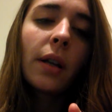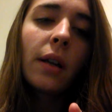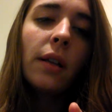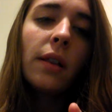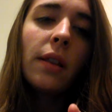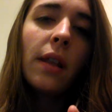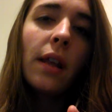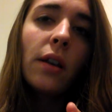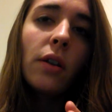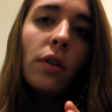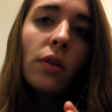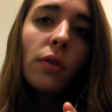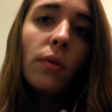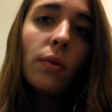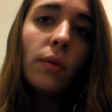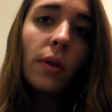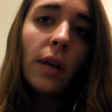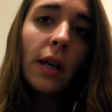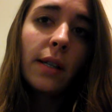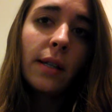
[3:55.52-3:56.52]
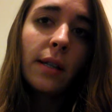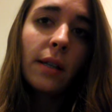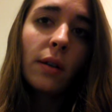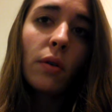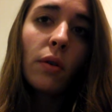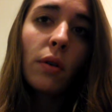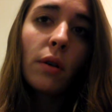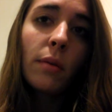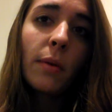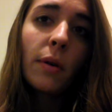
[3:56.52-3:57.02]
luteinizing
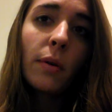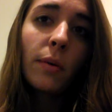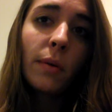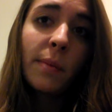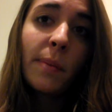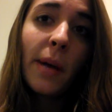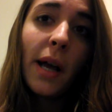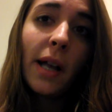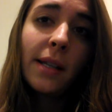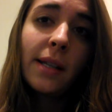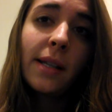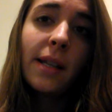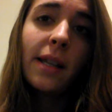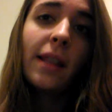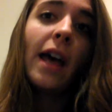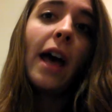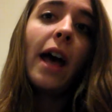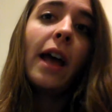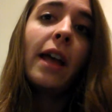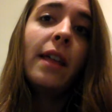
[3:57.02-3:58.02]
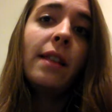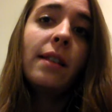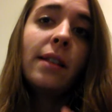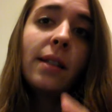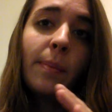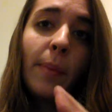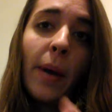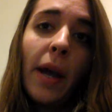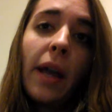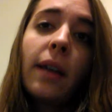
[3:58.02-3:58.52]
hormone responds to that and
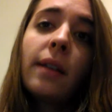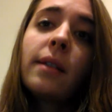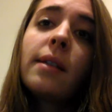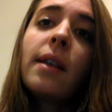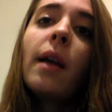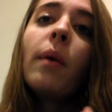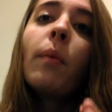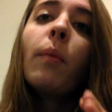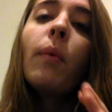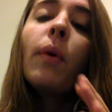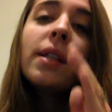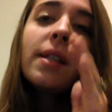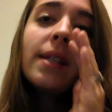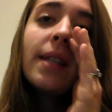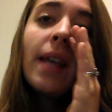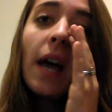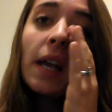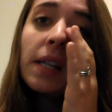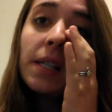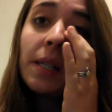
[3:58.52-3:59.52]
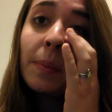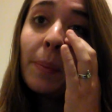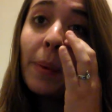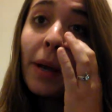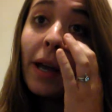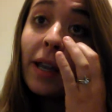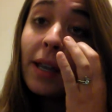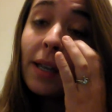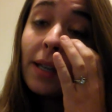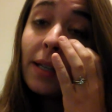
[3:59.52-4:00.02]
spikes. And once that
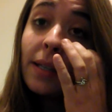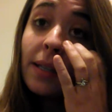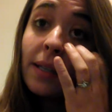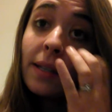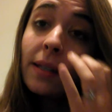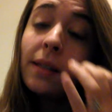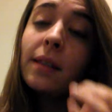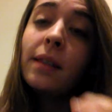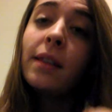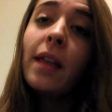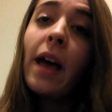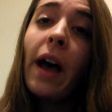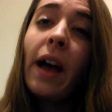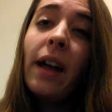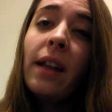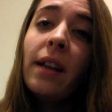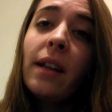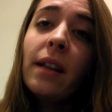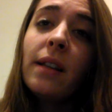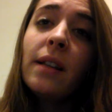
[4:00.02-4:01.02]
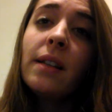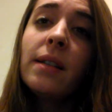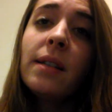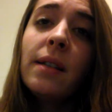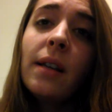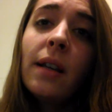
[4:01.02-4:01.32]
spikes, that is